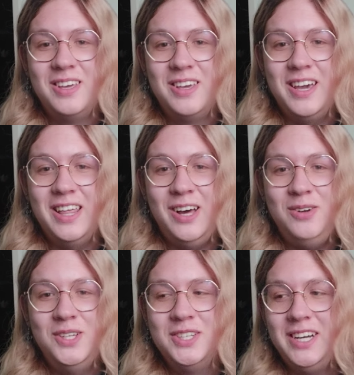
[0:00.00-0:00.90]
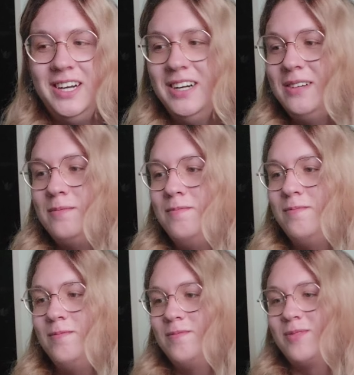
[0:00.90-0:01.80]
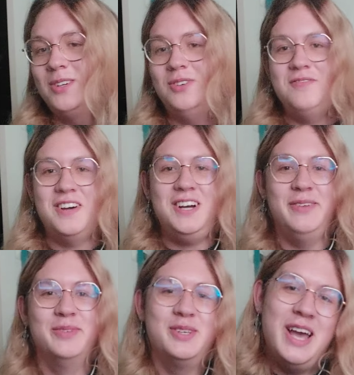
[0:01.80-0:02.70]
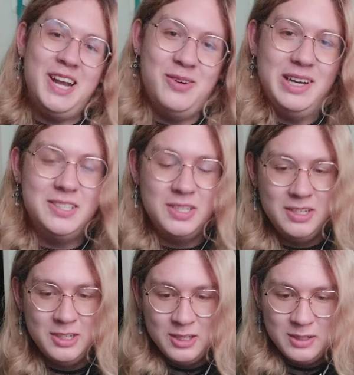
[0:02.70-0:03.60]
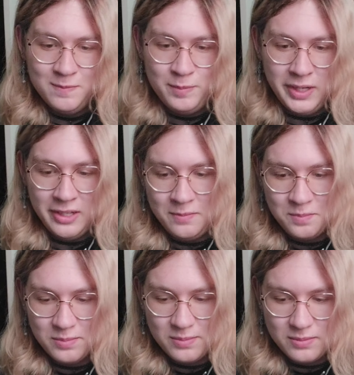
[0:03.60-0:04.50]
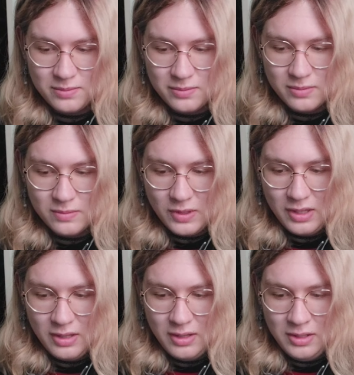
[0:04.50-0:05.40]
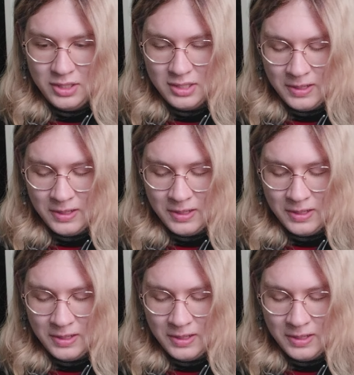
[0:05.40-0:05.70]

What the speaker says: yeah, that was rough times. Anyways, but just